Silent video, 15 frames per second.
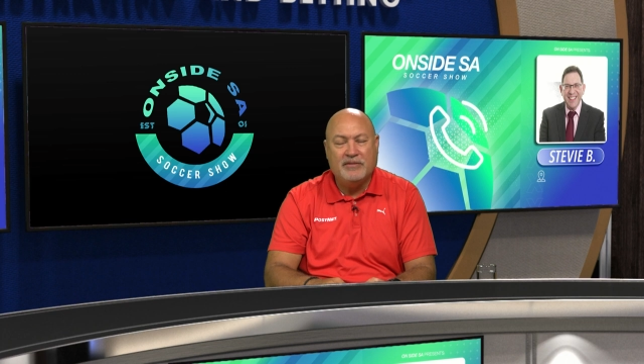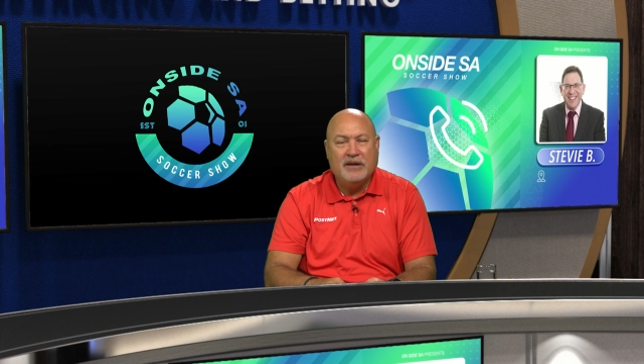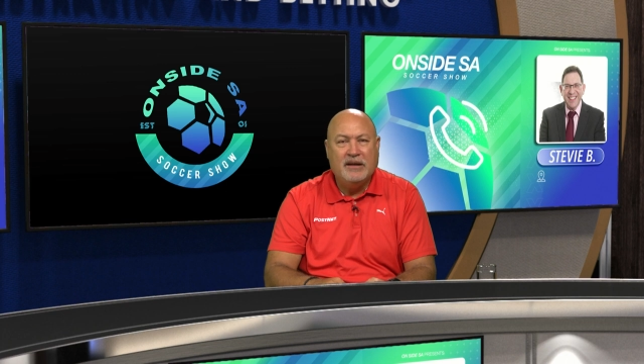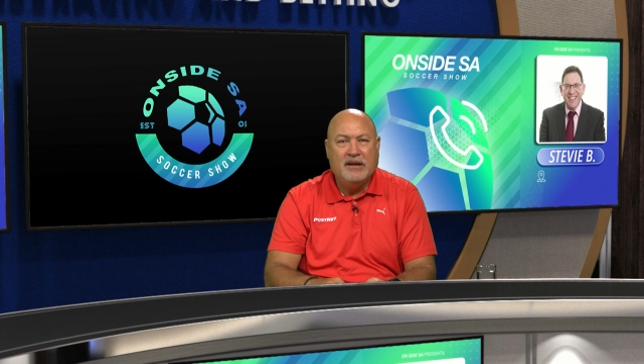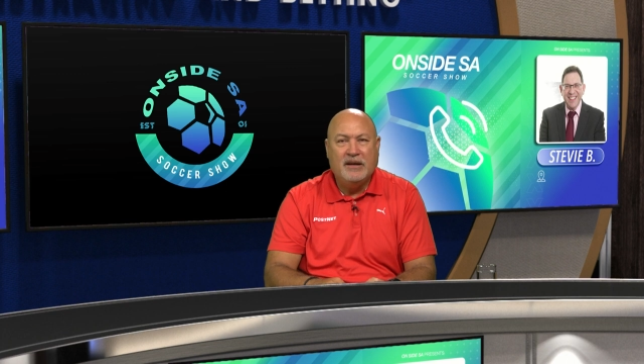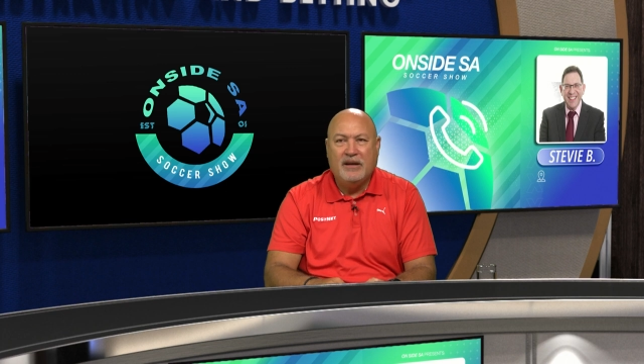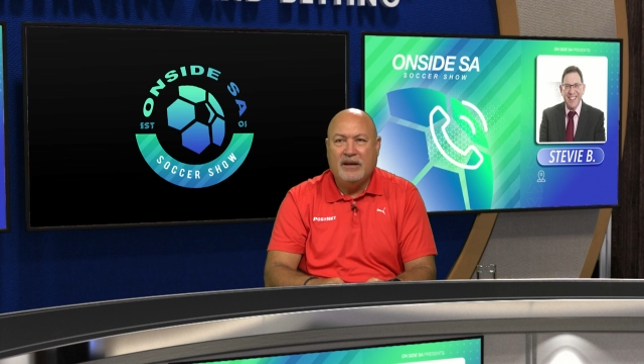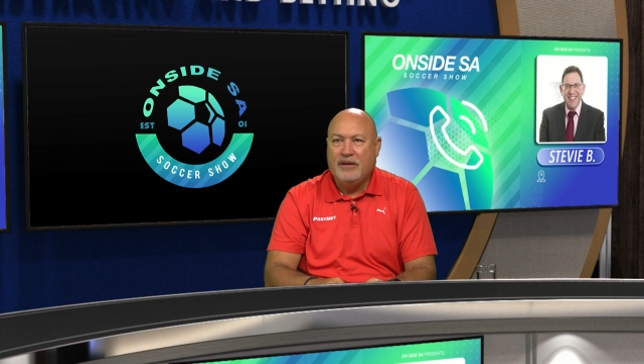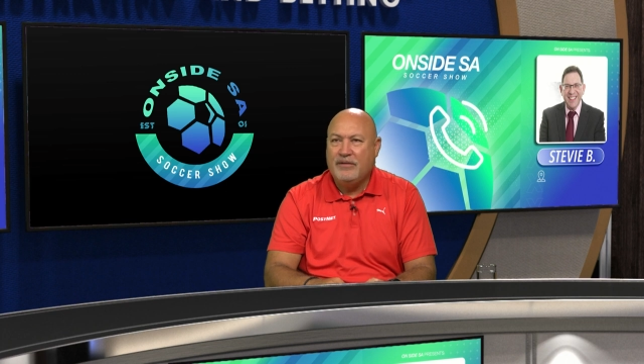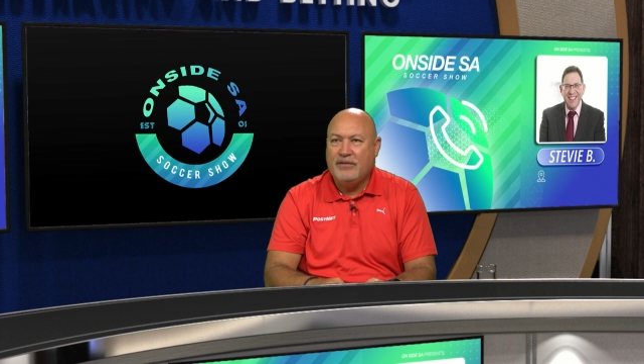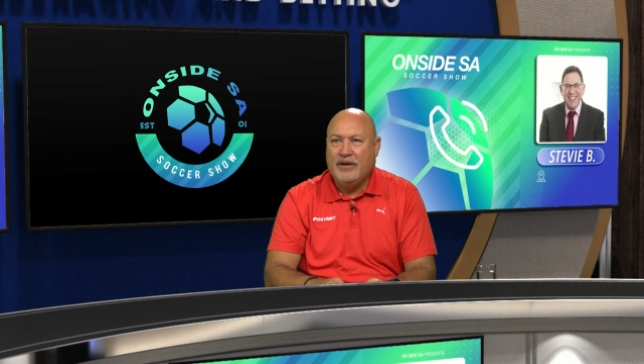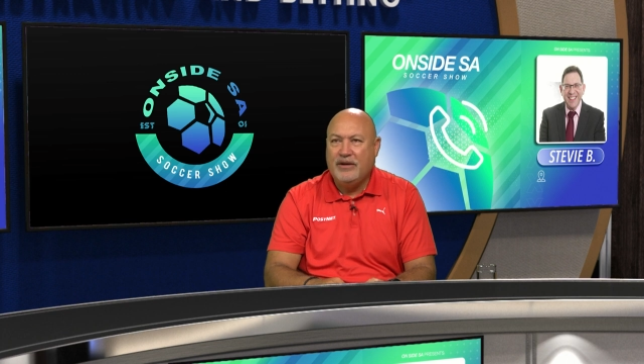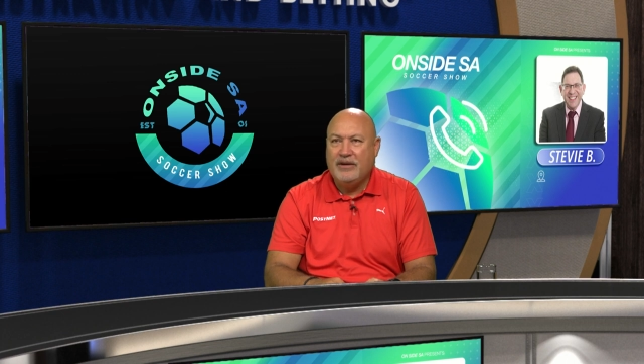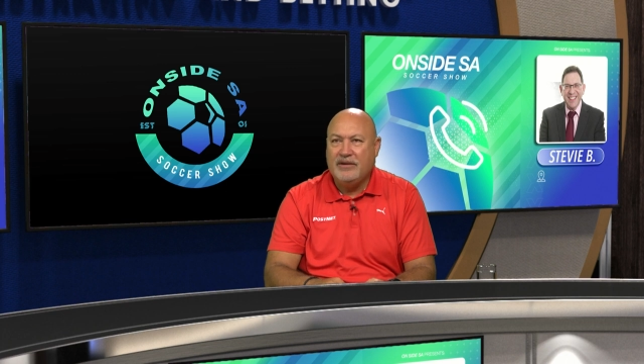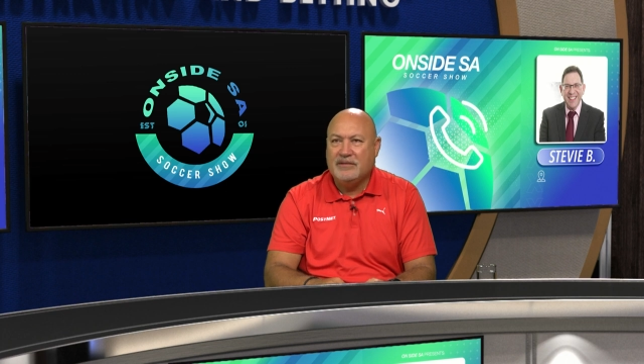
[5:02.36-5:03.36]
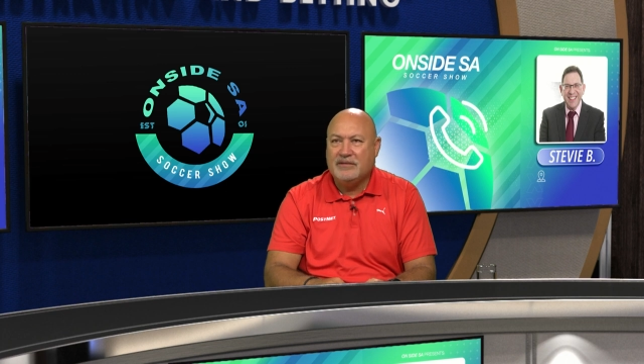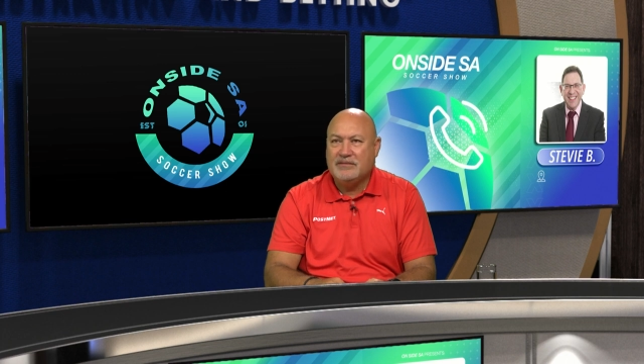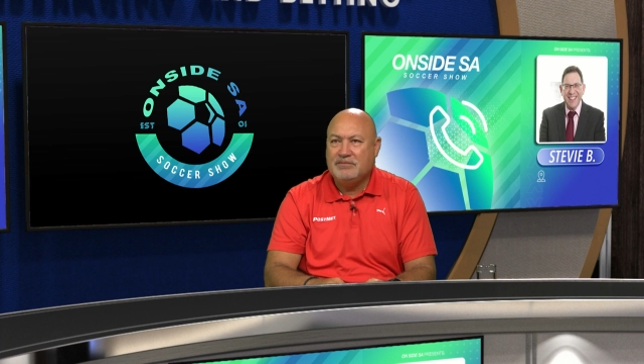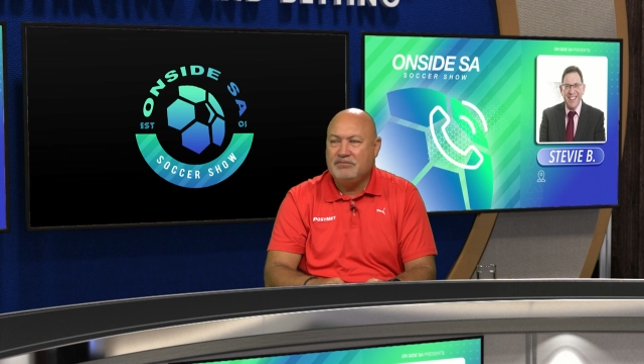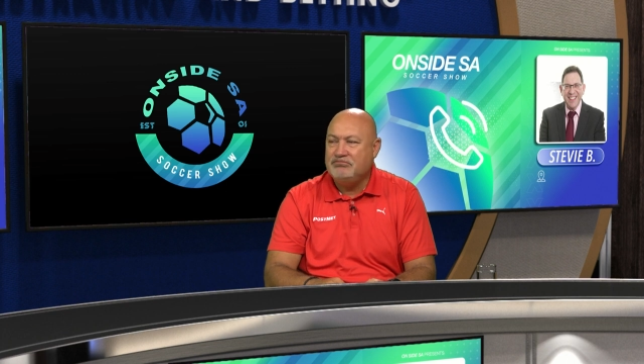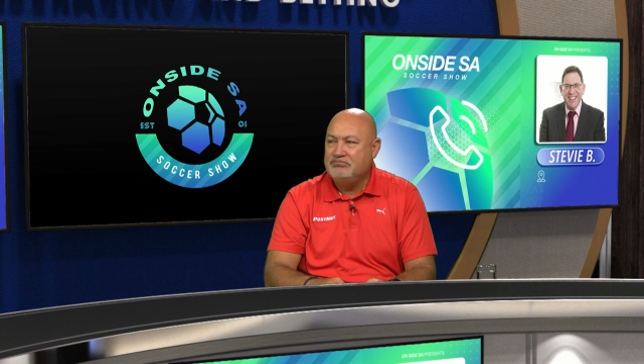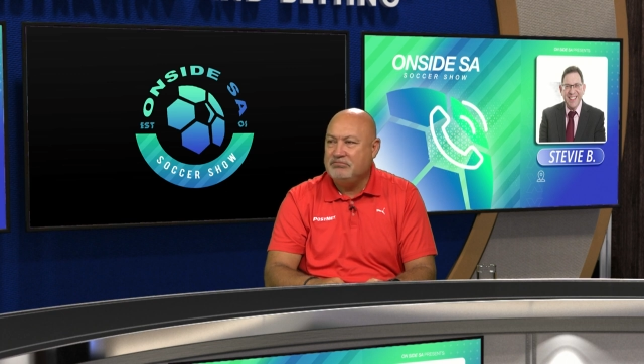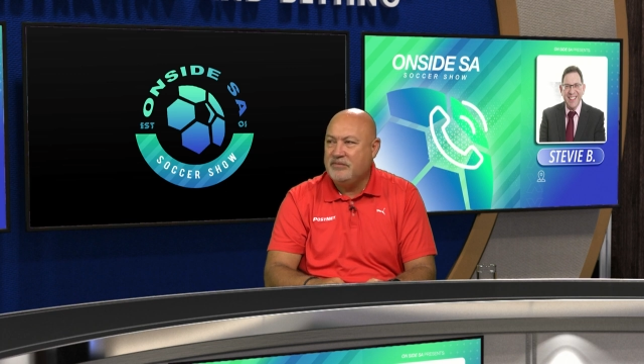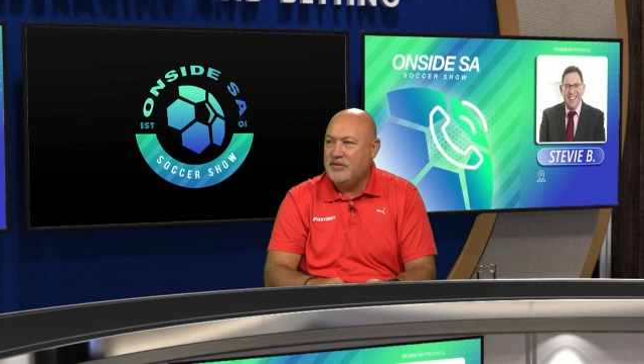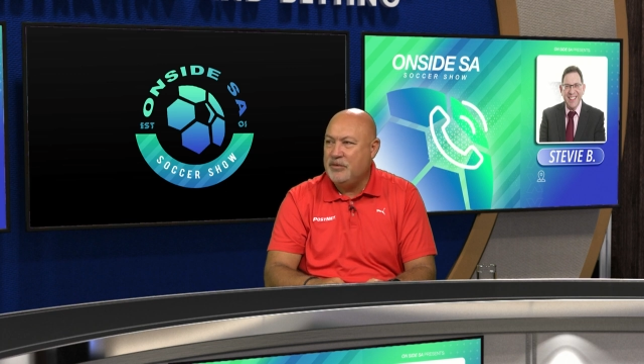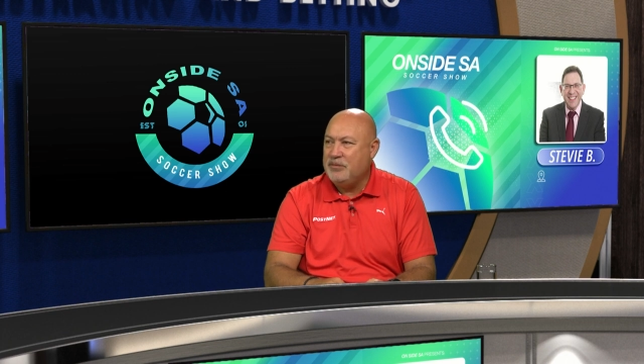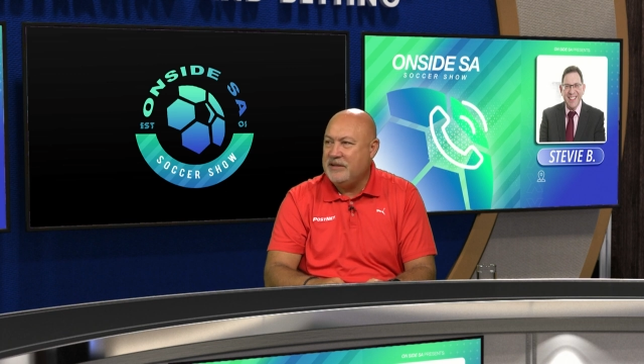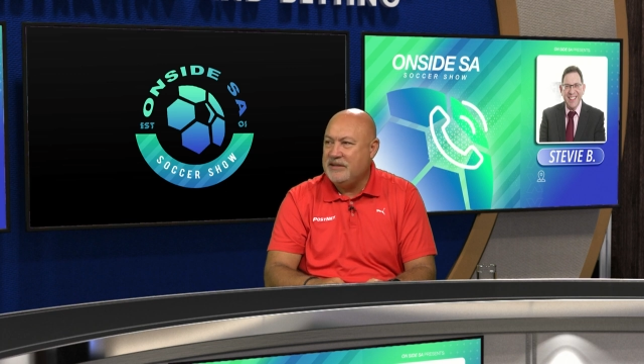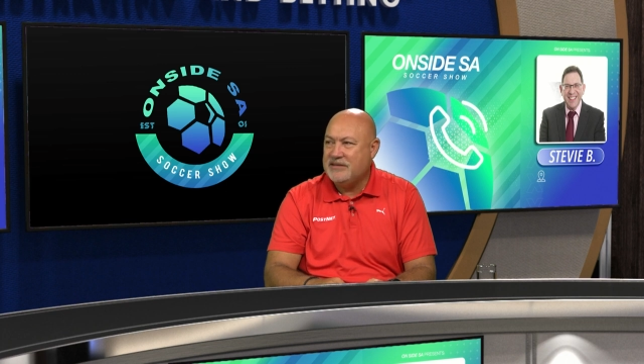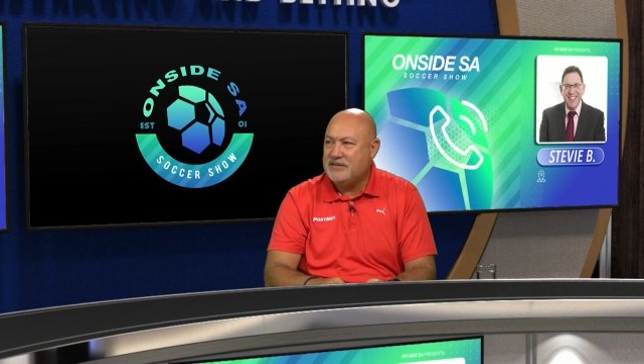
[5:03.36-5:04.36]
Yeah. Foden, for
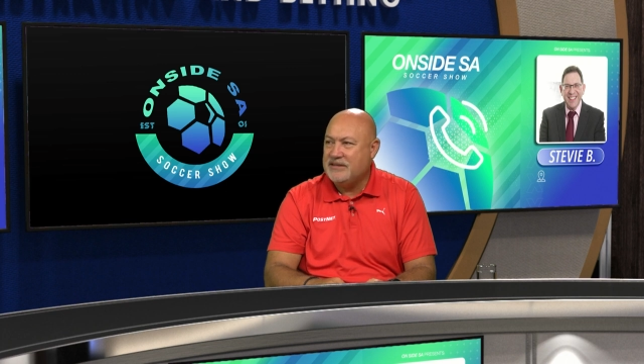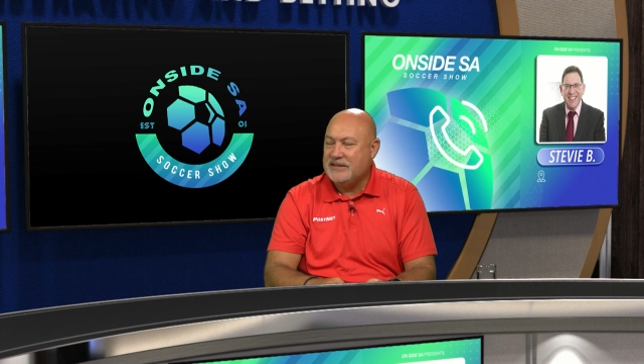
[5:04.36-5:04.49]
me, is,